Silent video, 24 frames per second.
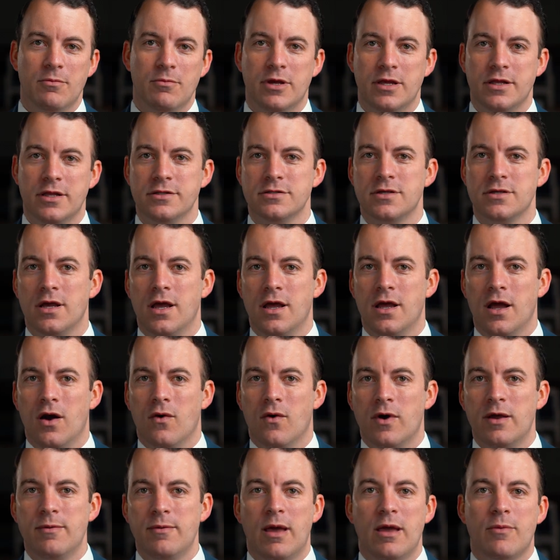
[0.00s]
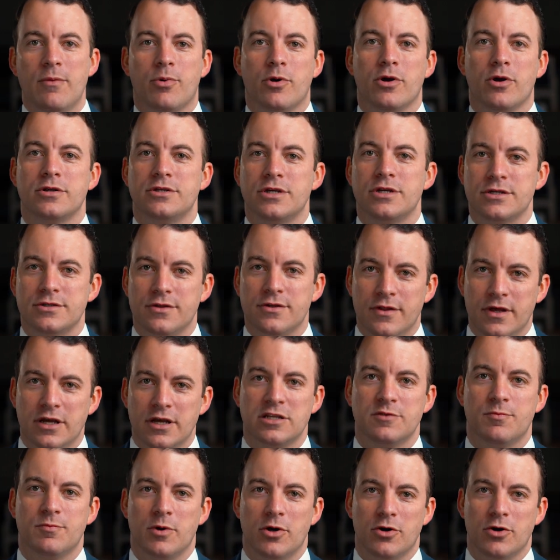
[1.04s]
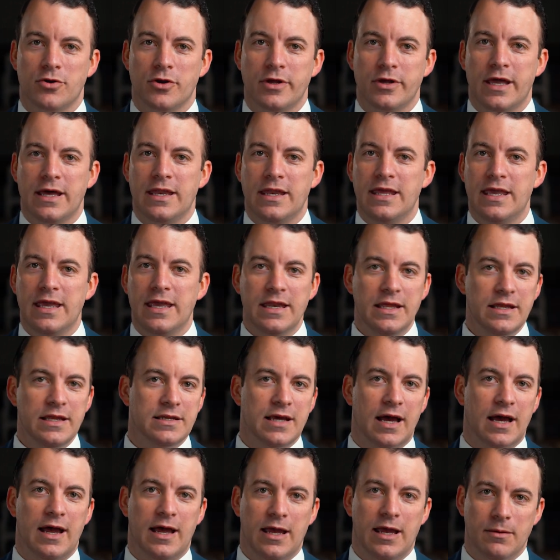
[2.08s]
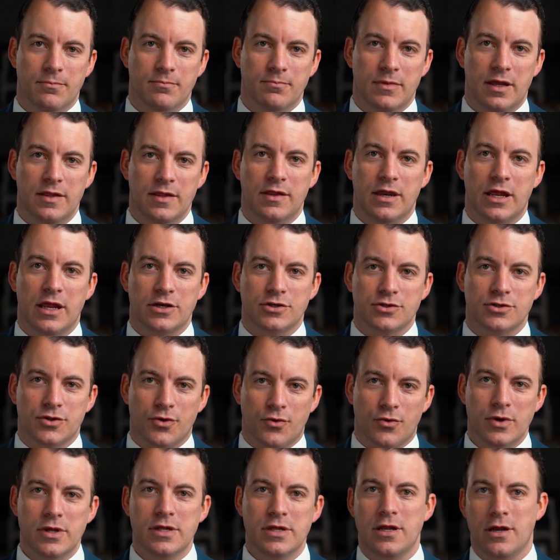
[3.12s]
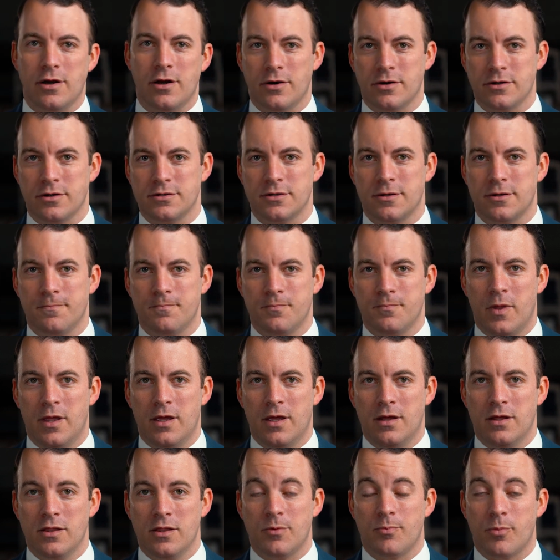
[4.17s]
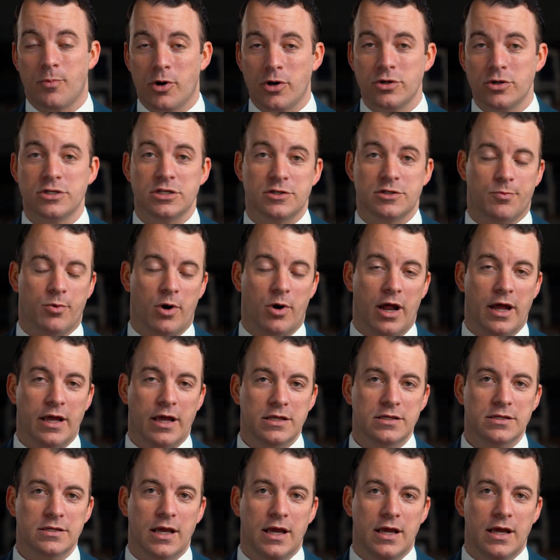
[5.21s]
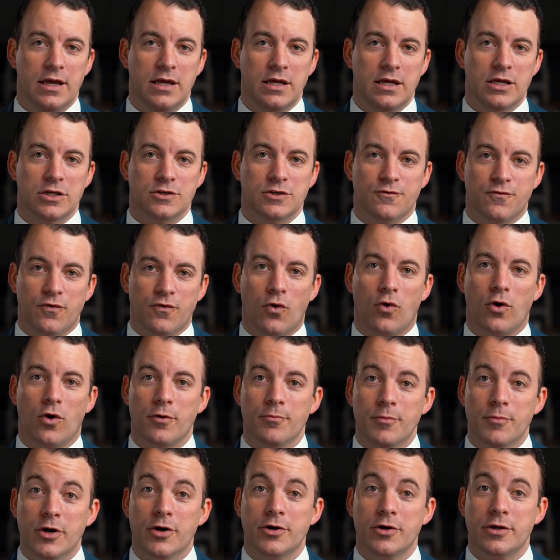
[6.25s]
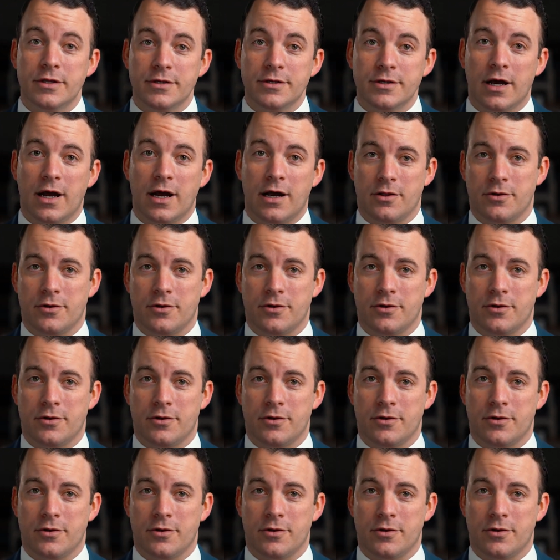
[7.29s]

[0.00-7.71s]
means we may purchase this building at any time in the next 3 years. The purchase price is $4 million.